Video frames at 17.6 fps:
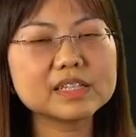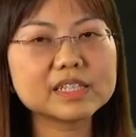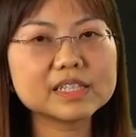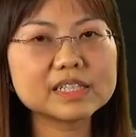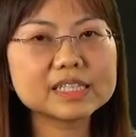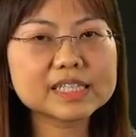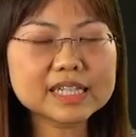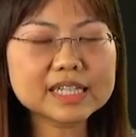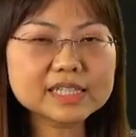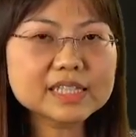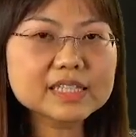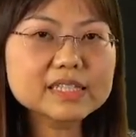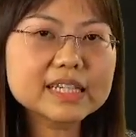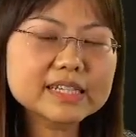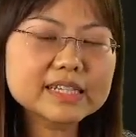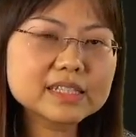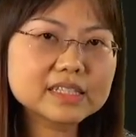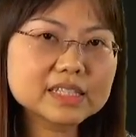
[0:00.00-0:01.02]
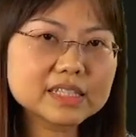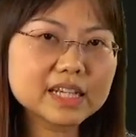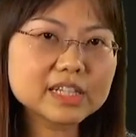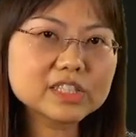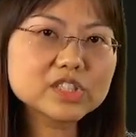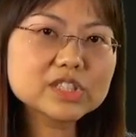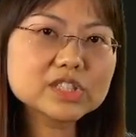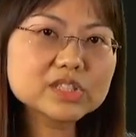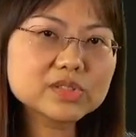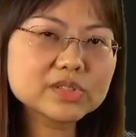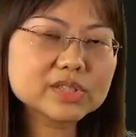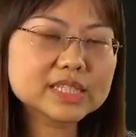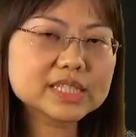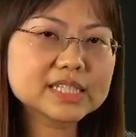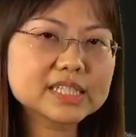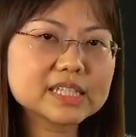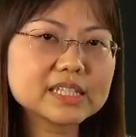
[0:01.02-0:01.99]
The sensor then attaches
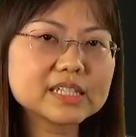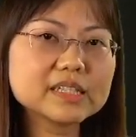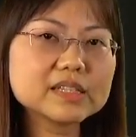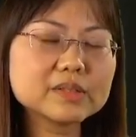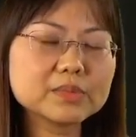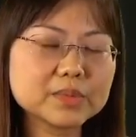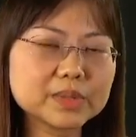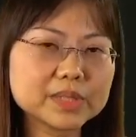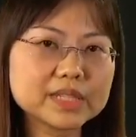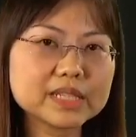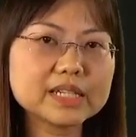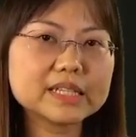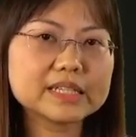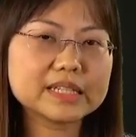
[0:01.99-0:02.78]
to the skin with